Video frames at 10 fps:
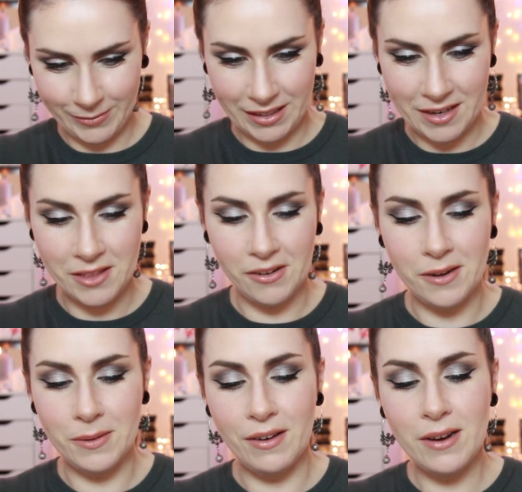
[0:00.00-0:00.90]
rub it on the
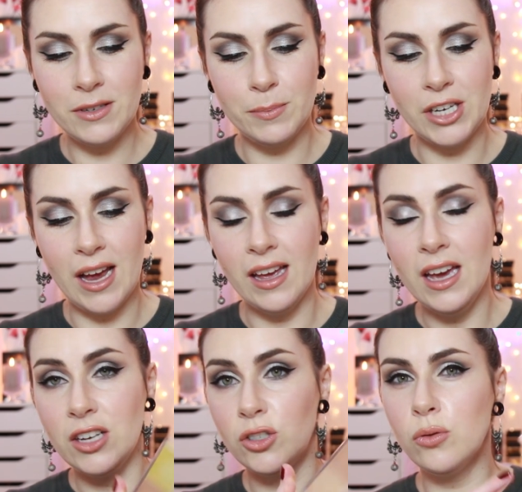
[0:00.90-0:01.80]
right way around, but yeah,
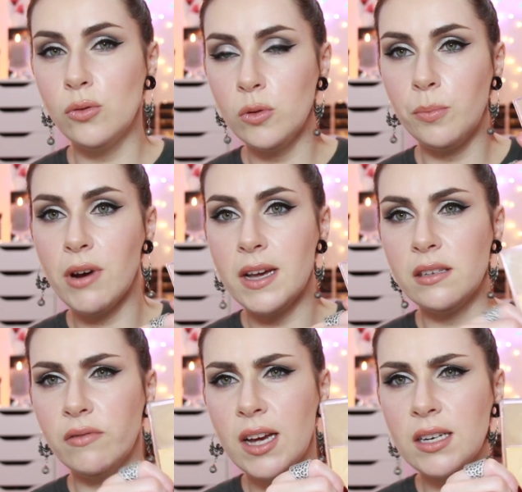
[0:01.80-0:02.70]
don't know the
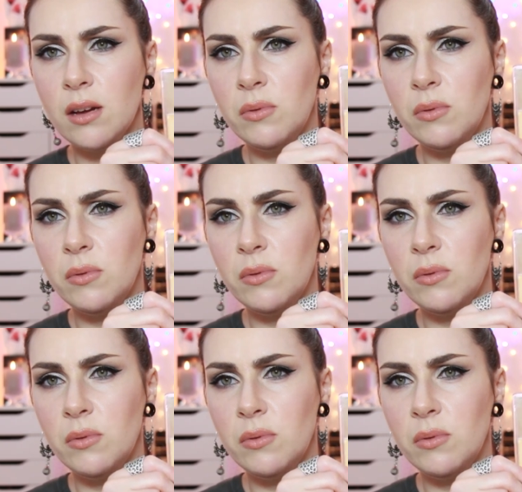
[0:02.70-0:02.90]
price of that.